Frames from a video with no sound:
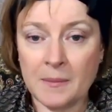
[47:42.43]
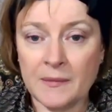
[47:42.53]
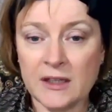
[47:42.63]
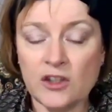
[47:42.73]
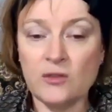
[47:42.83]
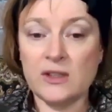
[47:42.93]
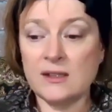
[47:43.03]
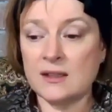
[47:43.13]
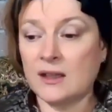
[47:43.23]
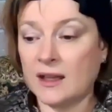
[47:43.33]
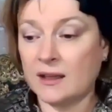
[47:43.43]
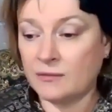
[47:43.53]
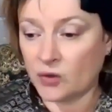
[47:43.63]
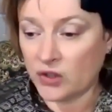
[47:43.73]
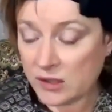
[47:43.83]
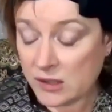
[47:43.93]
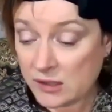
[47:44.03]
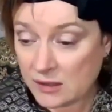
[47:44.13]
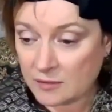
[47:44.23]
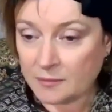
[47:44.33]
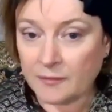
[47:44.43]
it uses the clairvoyance,